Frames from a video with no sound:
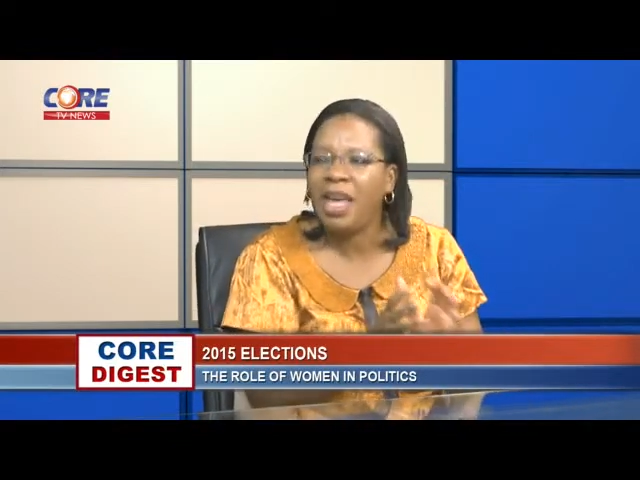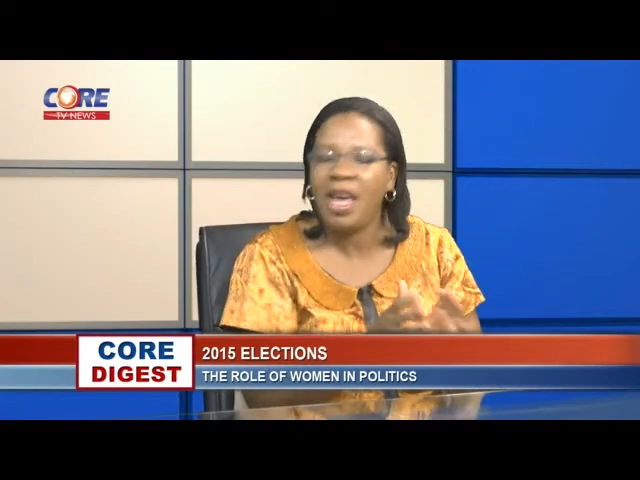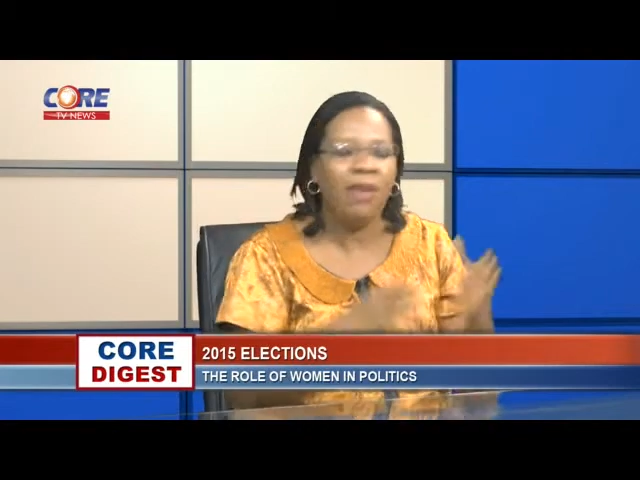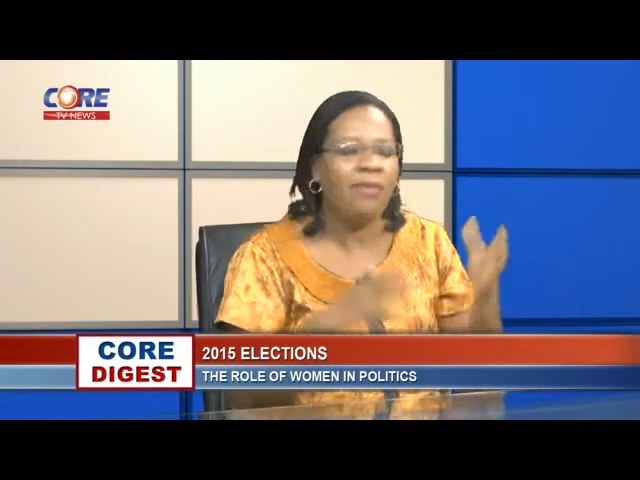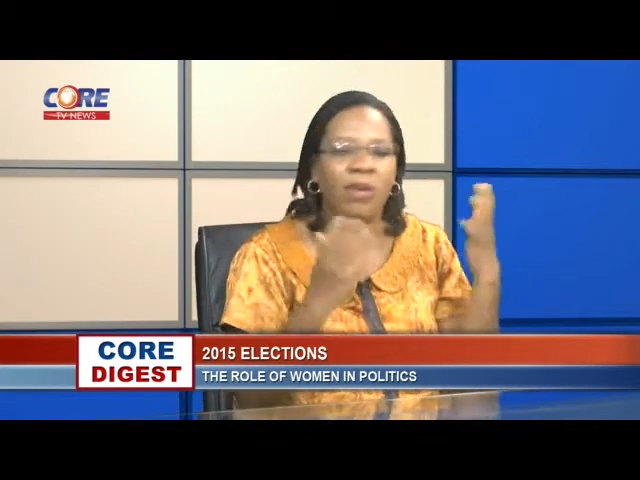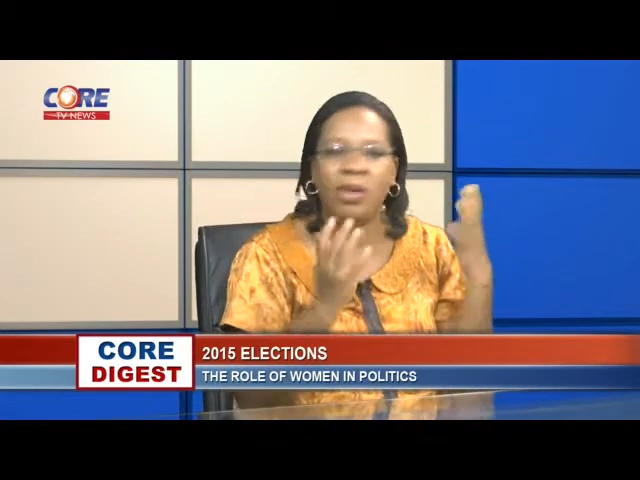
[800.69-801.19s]

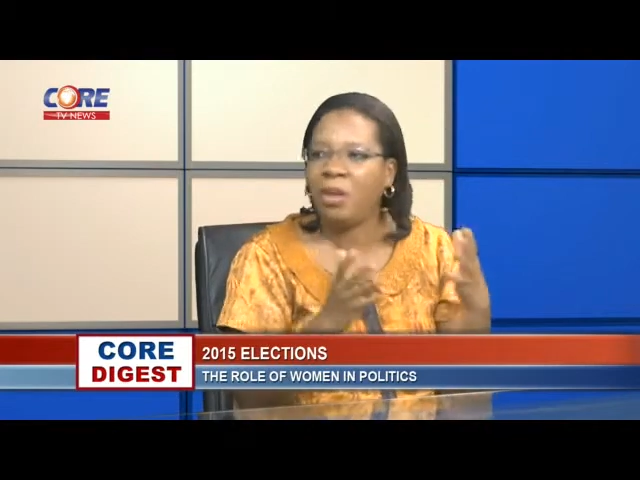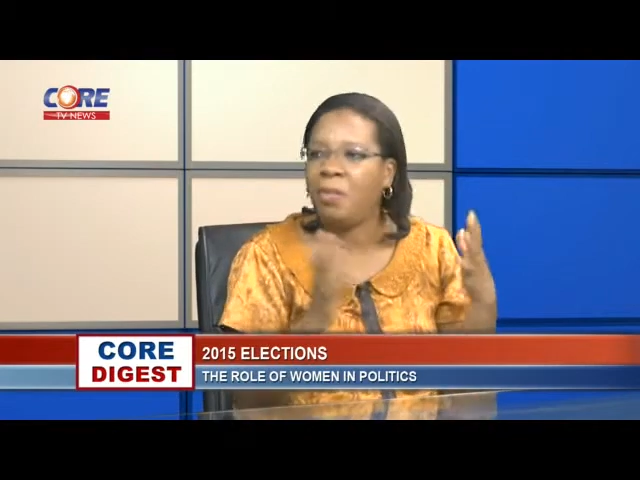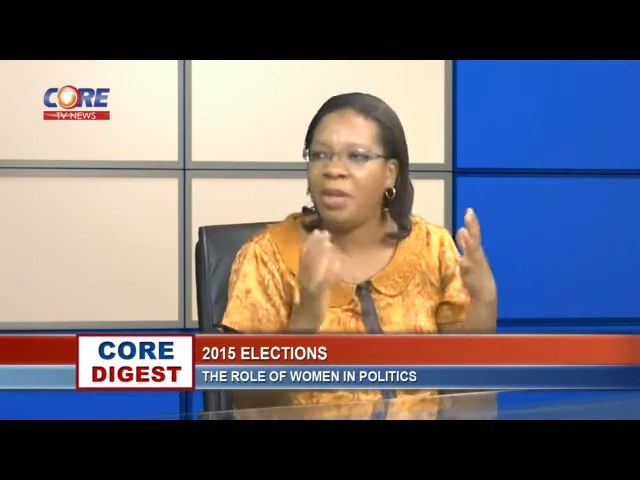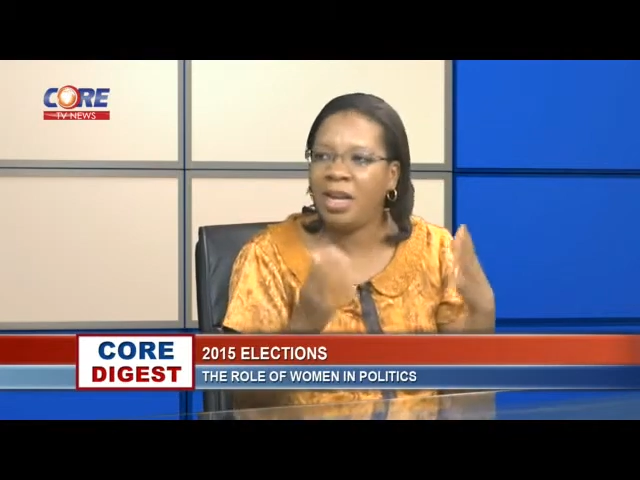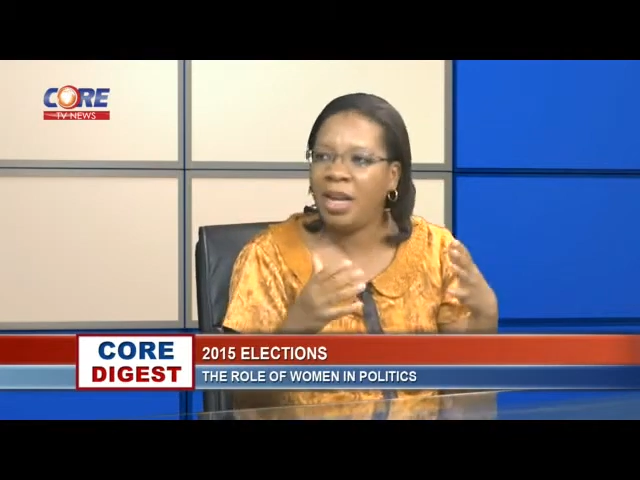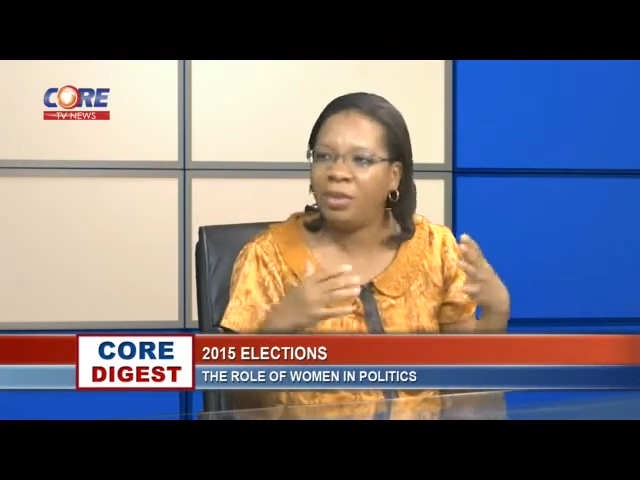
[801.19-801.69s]
If you are
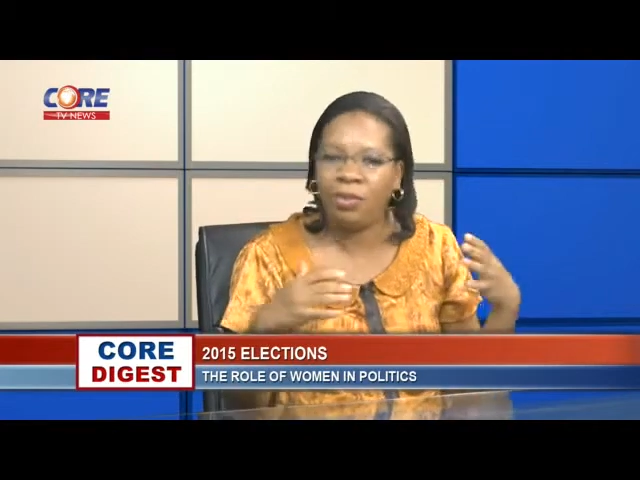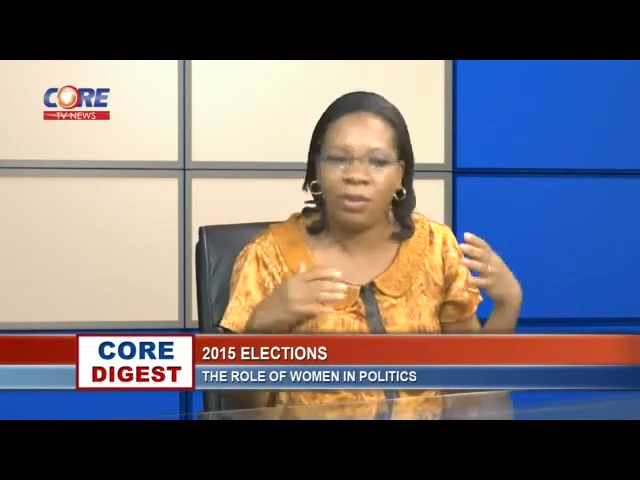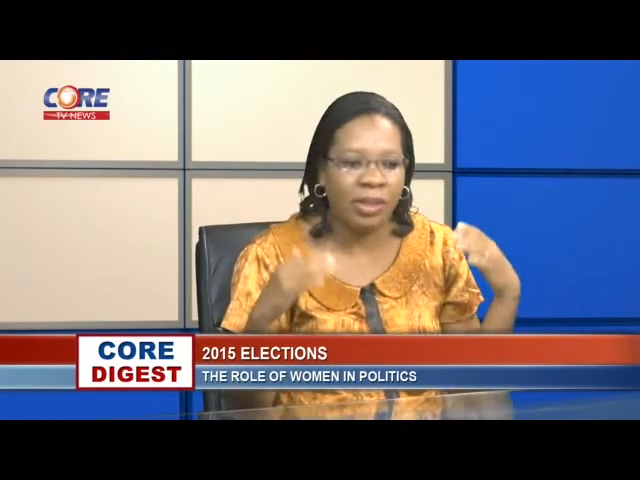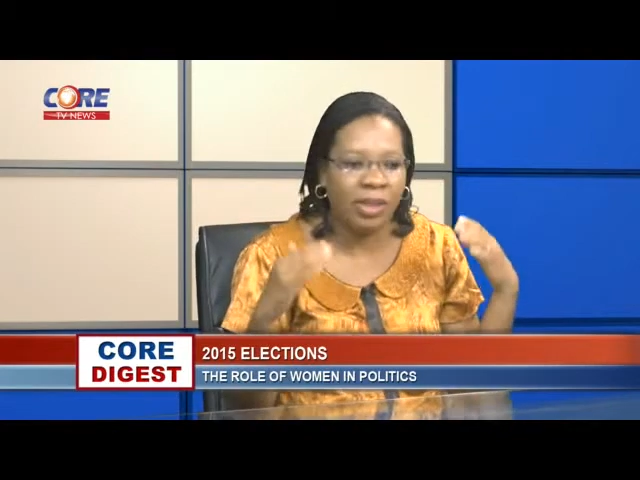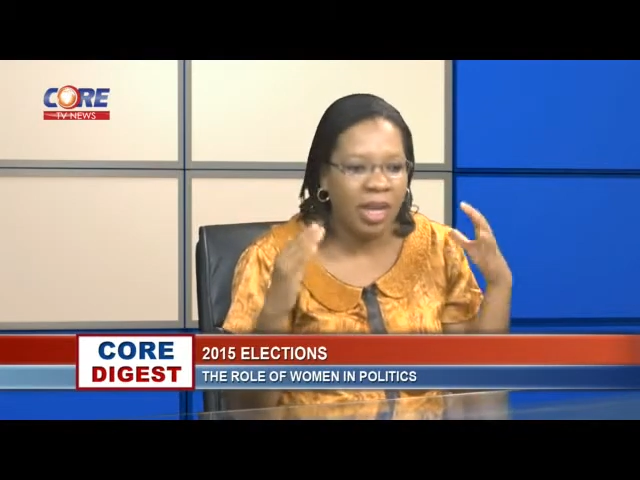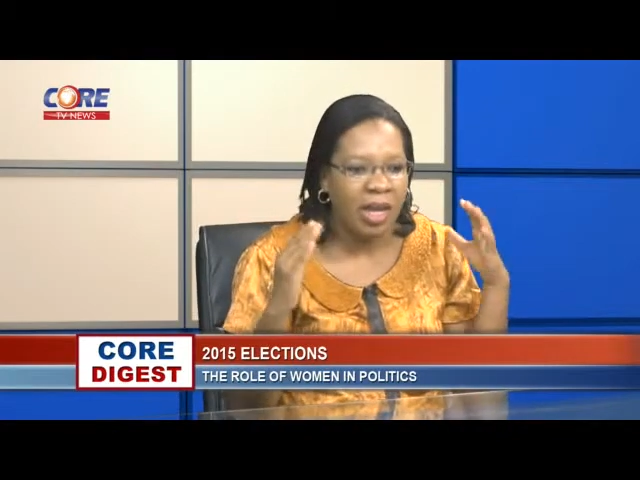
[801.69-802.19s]
somebody that was,